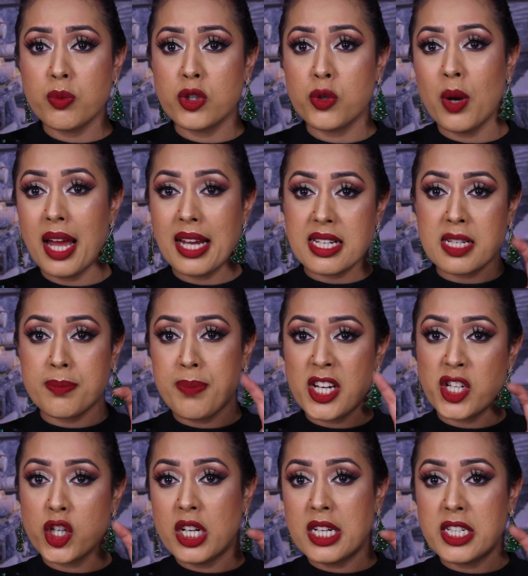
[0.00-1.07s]
which were like
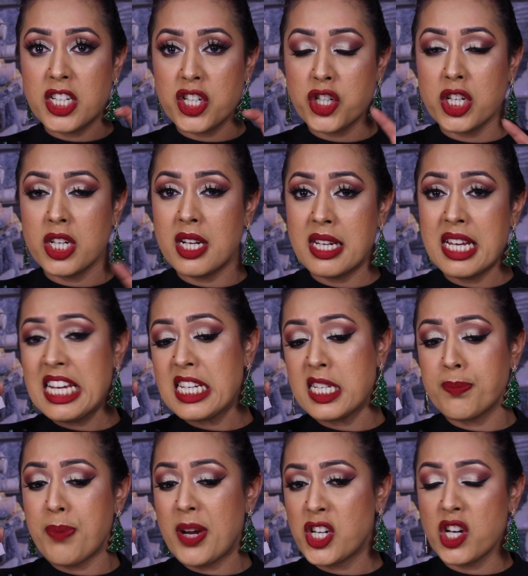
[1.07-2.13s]
special edition
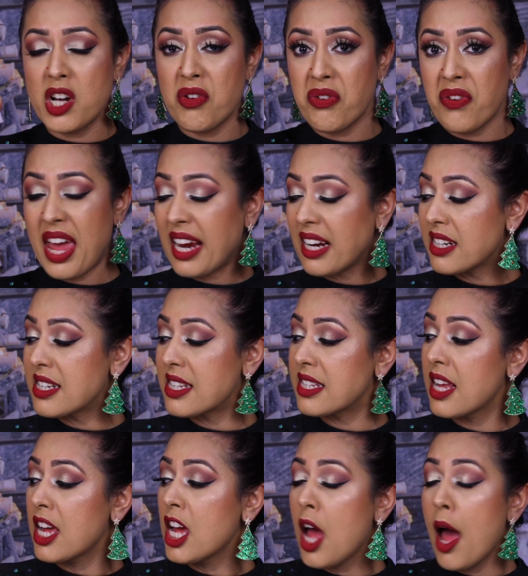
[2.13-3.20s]
special effects